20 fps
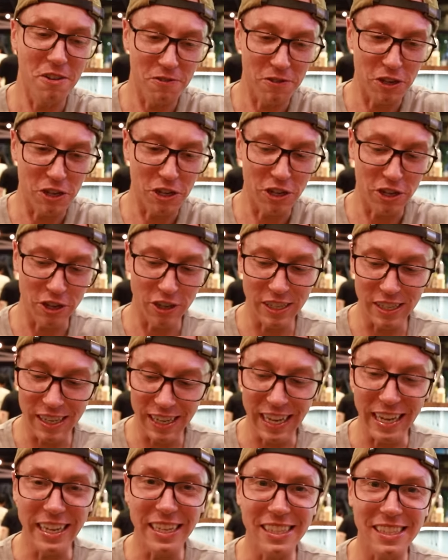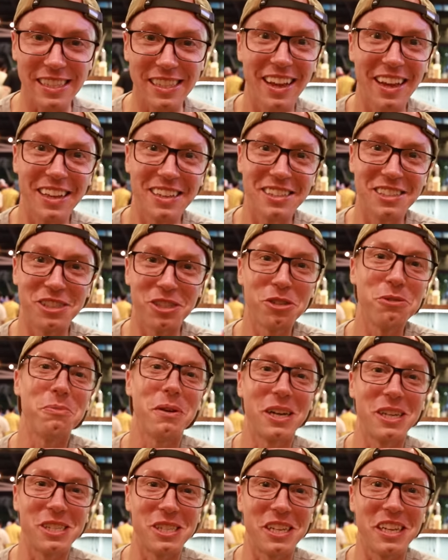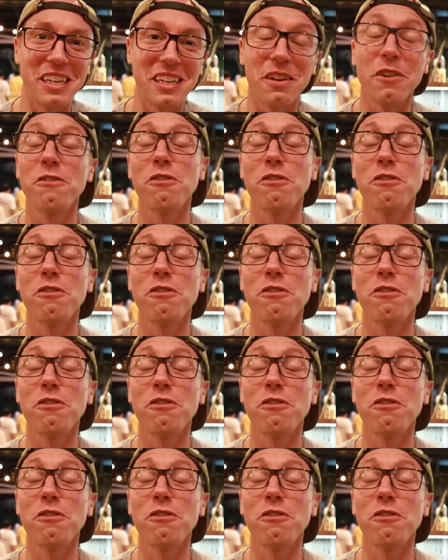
of good heat and too much heat.